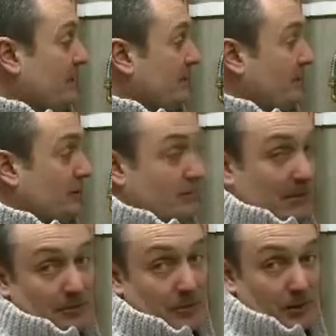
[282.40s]
turn the
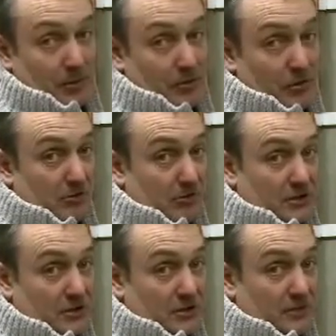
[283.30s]
pump on the primary
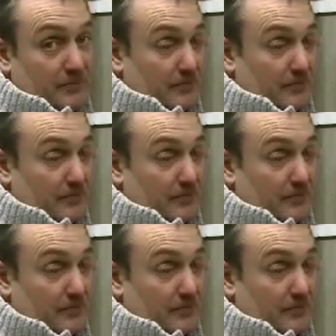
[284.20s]
return.